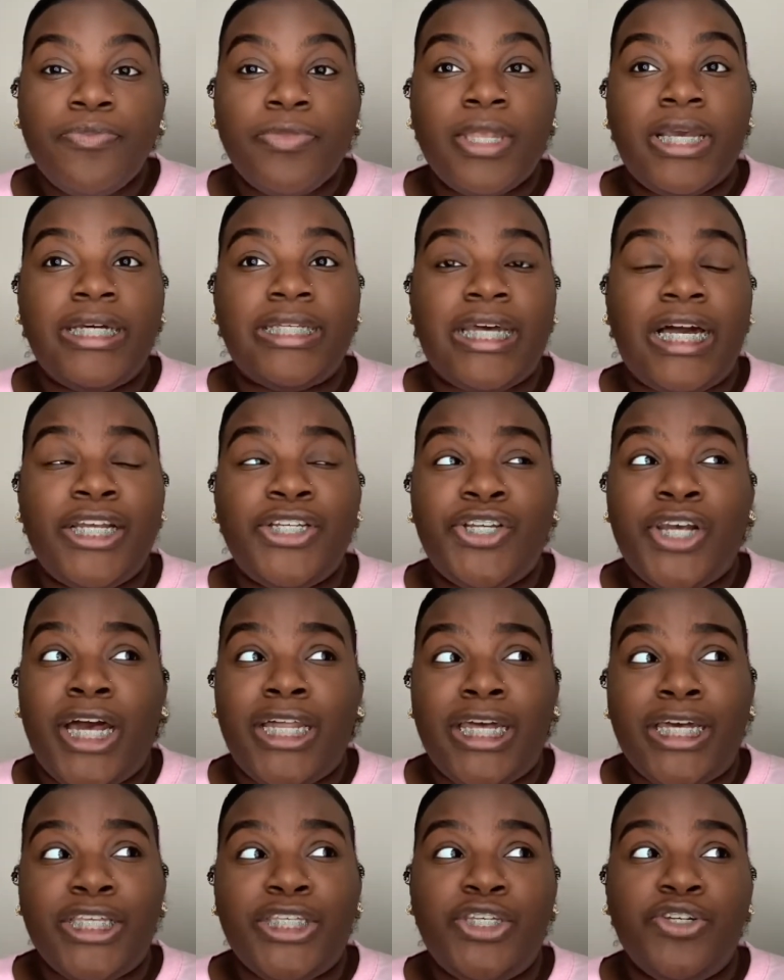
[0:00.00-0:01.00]
Because I tried
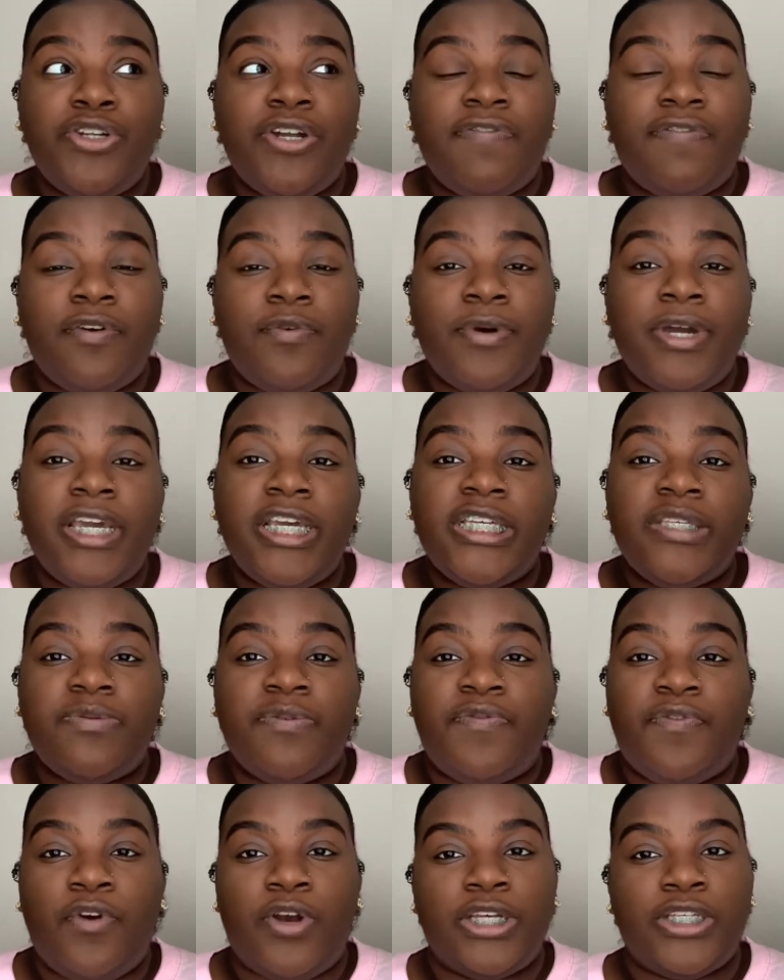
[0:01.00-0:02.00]
like two different ways
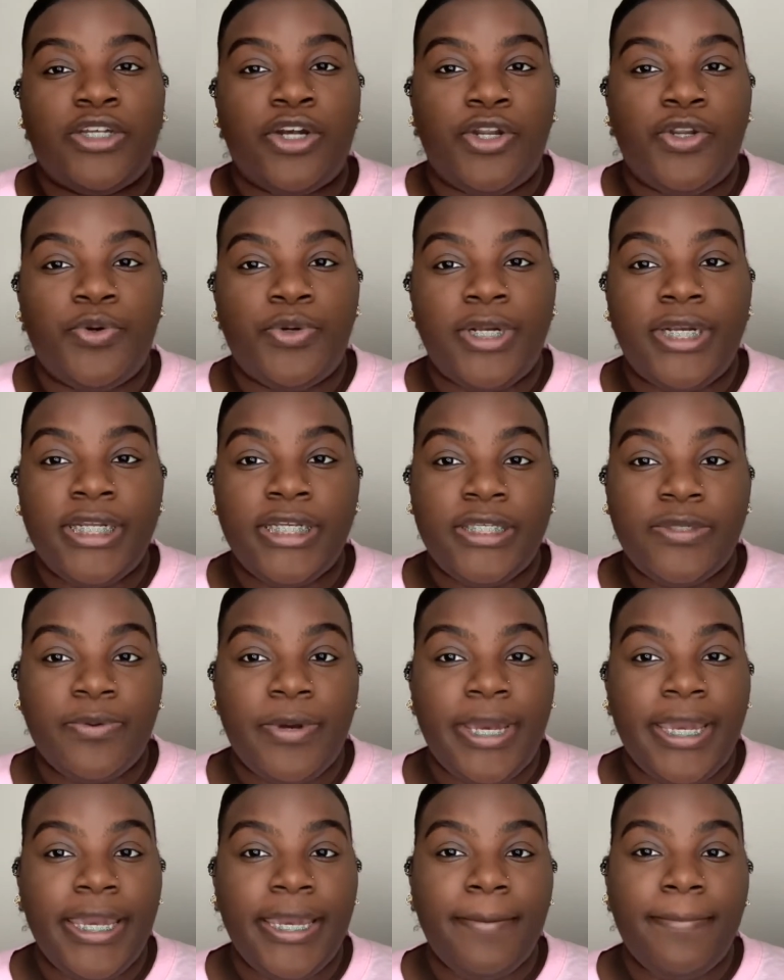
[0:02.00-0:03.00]
before I started doing it this
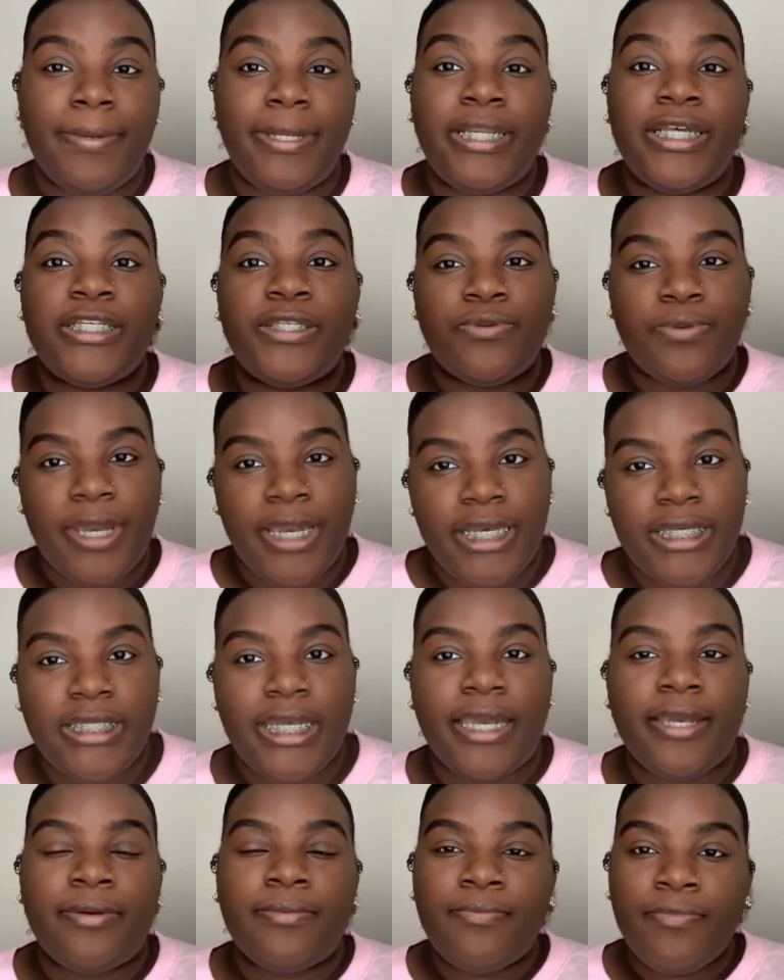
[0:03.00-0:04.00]
way. But this way is
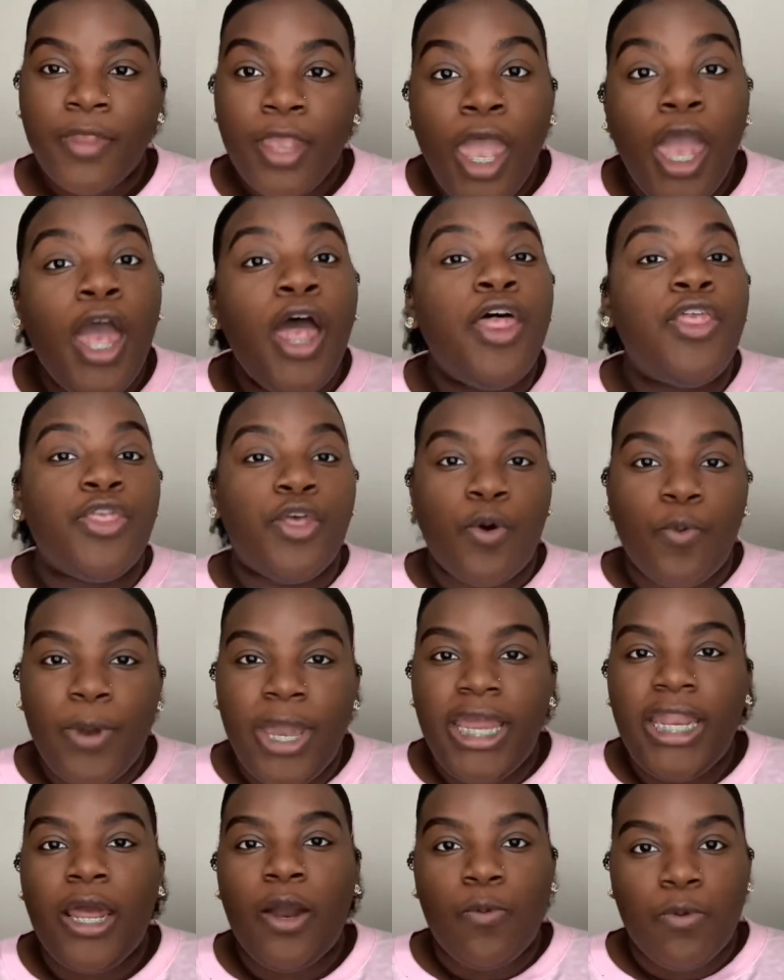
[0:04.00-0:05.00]
like the
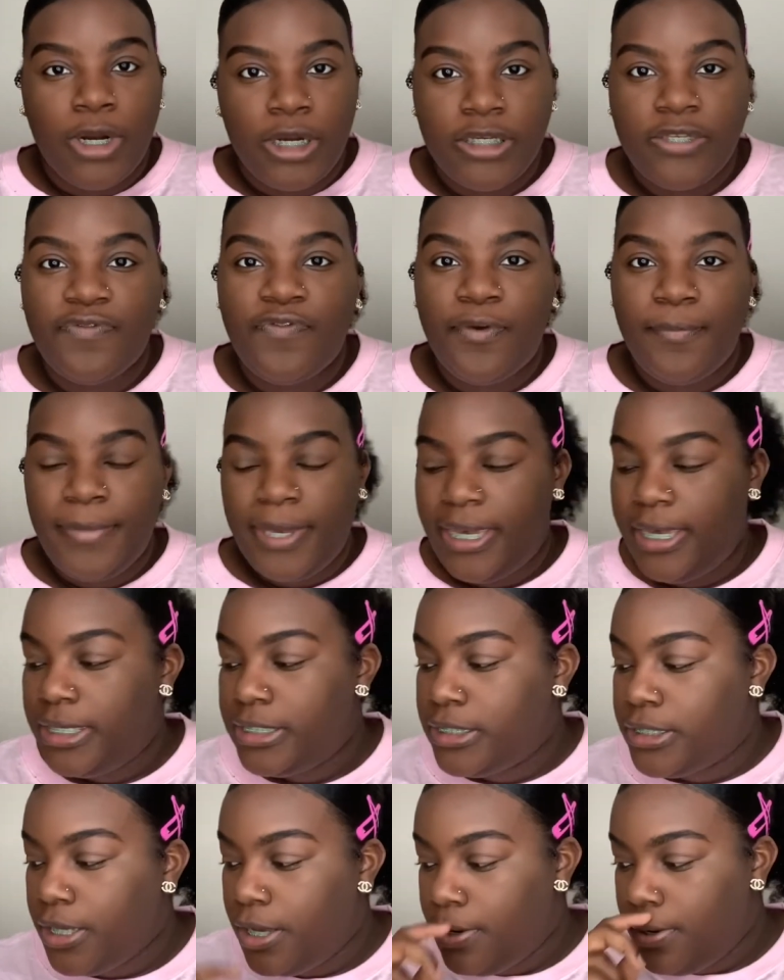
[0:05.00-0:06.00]
way that works for me.
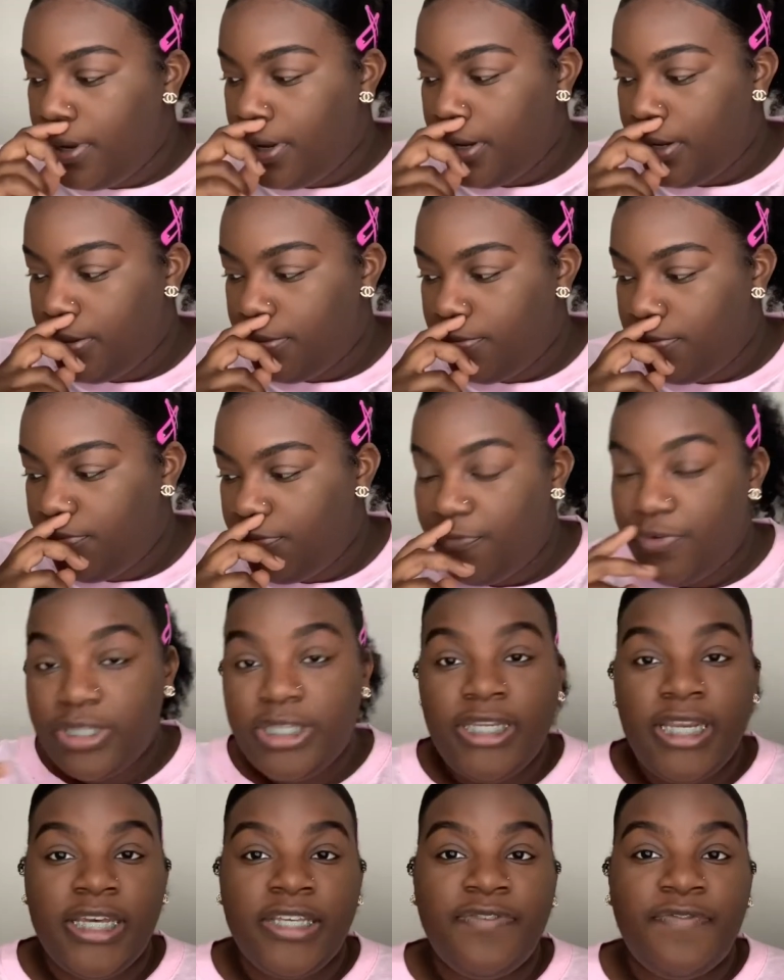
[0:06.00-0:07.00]
So for
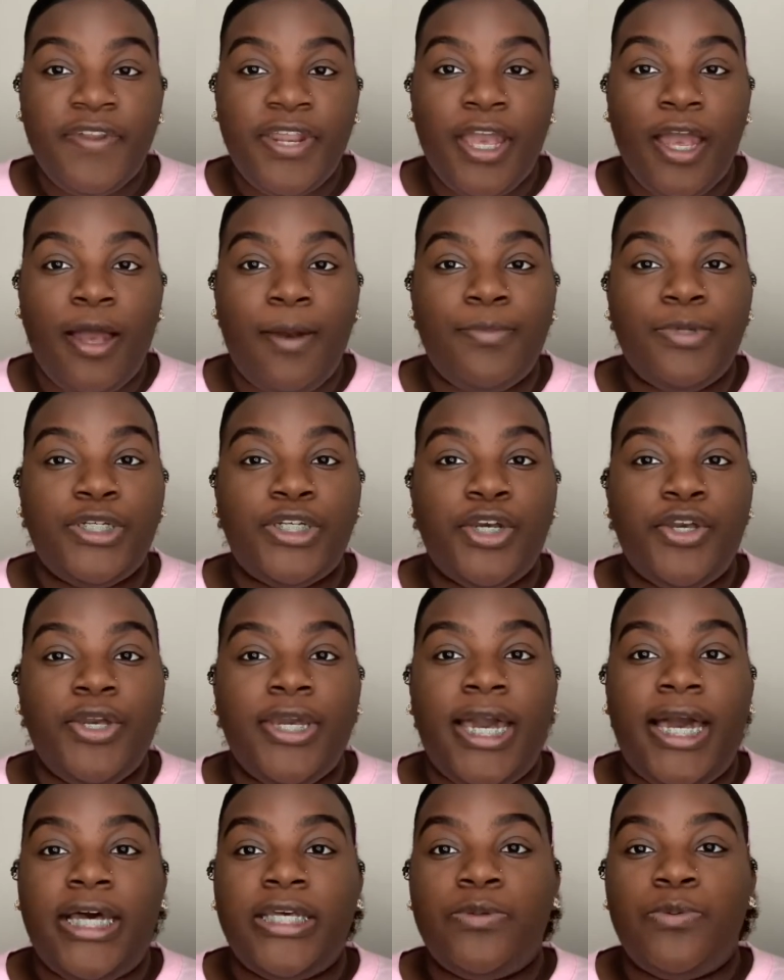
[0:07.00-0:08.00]
today's video, I'm going to show you
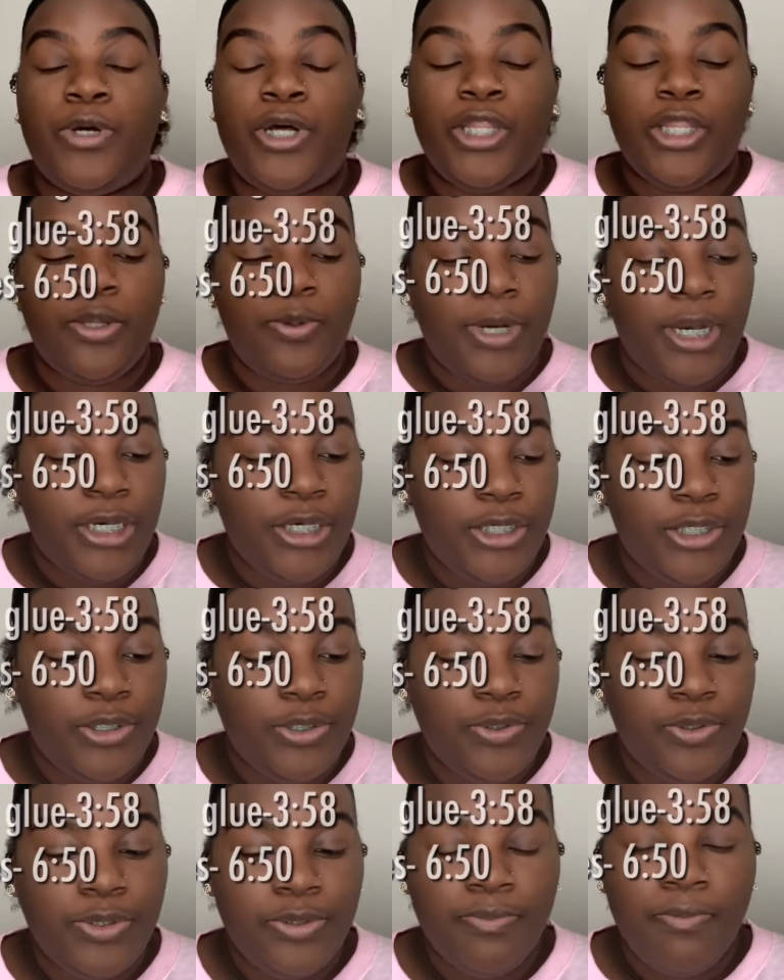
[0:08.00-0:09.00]
guys what glue I
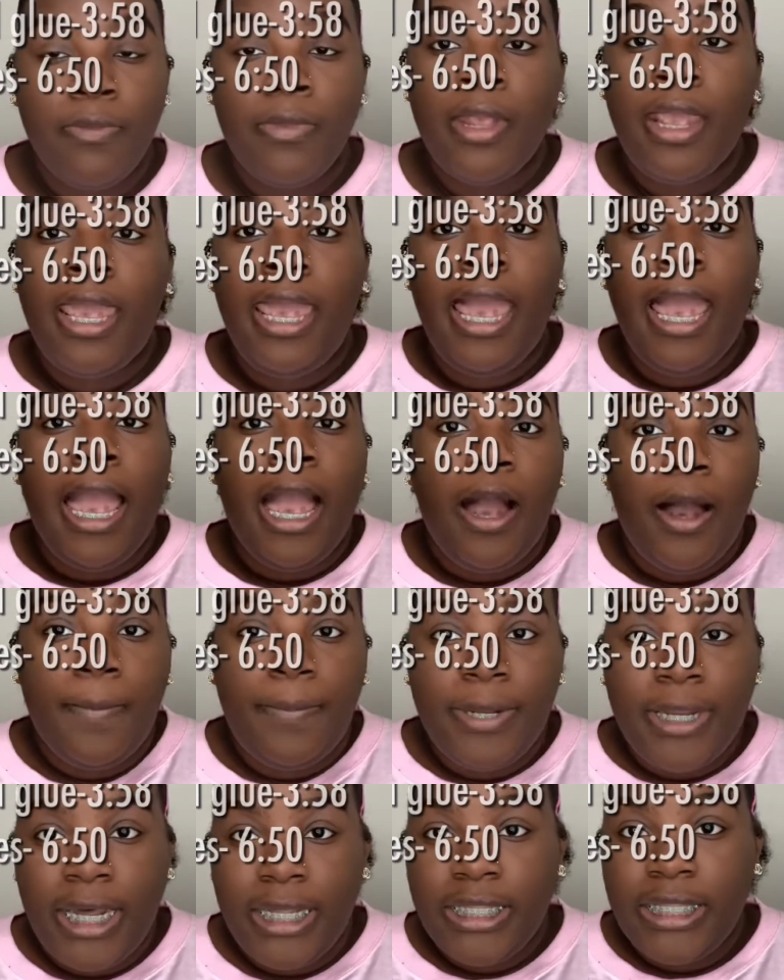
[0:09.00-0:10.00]
use, how I
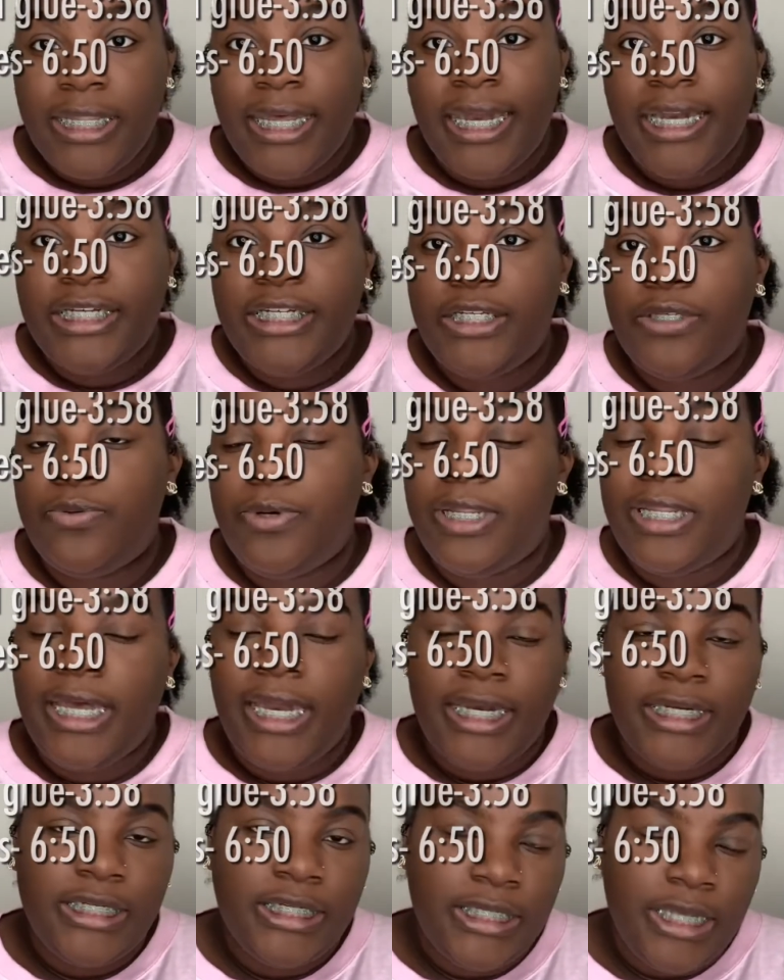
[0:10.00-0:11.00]
apply the lashes, what
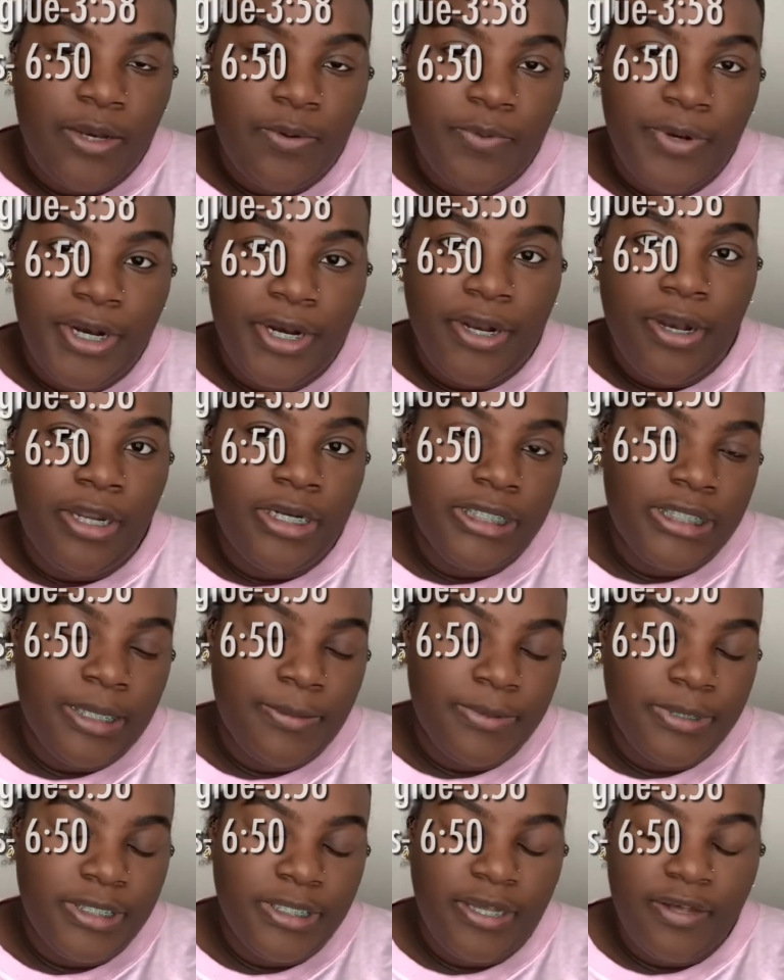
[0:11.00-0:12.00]
lashes I wear, all the
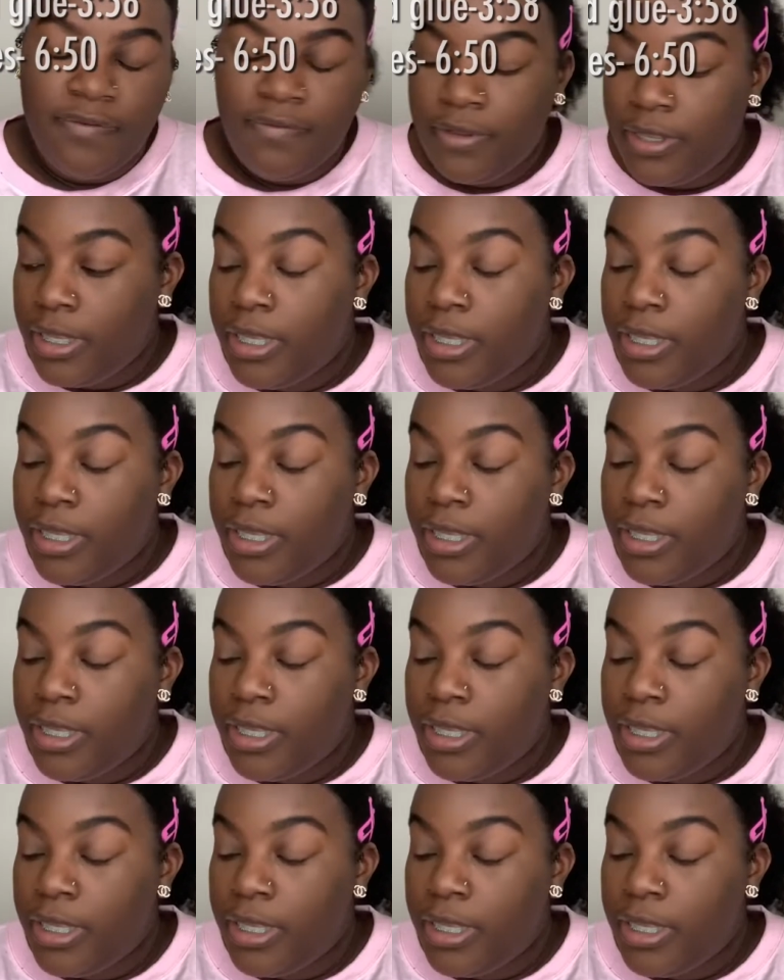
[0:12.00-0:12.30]
type of stuff.